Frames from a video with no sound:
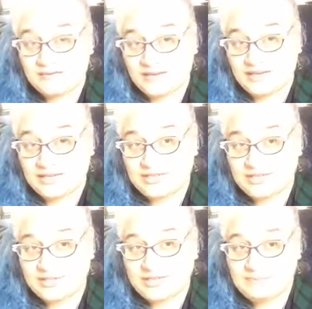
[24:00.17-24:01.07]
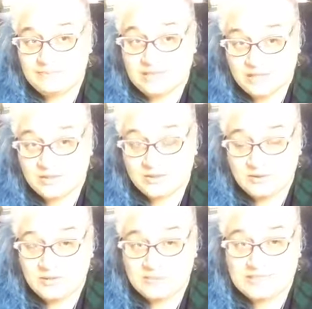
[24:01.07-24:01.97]
financially,
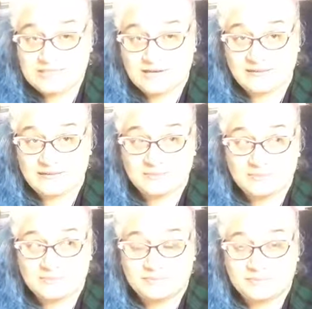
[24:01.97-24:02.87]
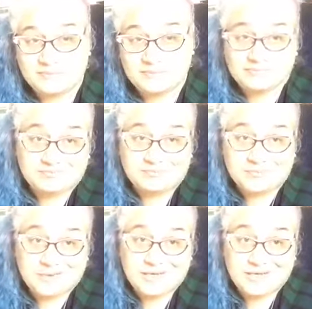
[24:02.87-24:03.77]
including myself, I'm
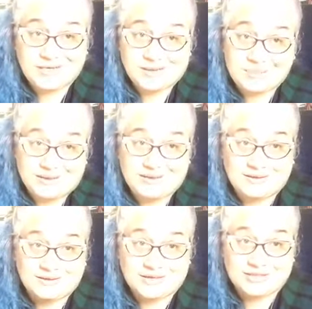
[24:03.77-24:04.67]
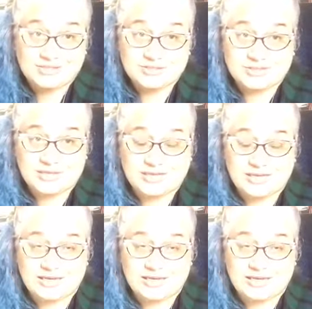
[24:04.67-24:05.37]
pretty abundant, actually.